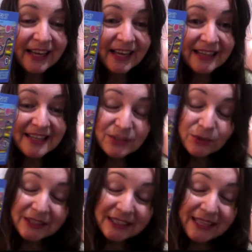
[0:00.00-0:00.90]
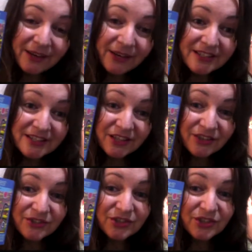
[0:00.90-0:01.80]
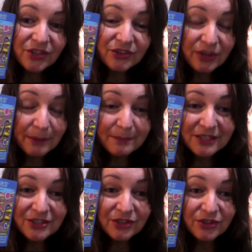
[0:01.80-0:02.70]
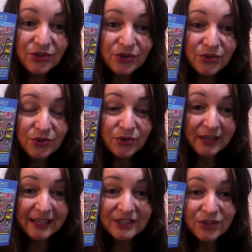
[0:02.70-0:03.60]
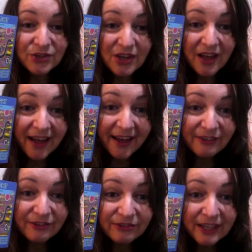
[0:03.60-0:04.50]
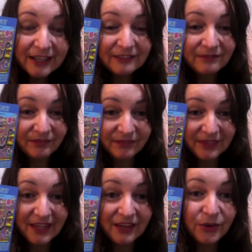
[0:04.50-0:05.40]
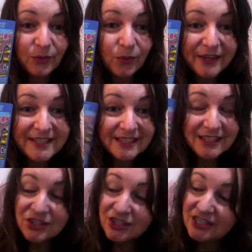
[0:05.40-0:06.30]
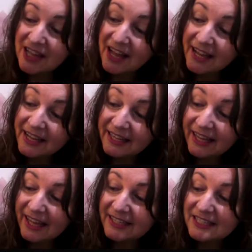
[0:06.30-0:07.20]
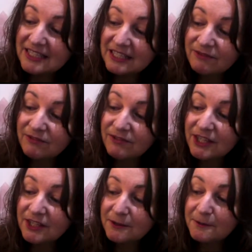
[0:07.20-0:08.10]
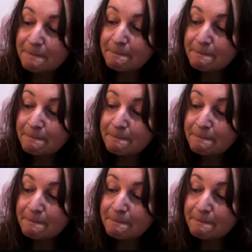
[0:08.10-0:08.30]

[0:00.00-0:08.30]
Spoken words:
this will allow ourselves to jump into a new life. And what does it look like, how does it feel,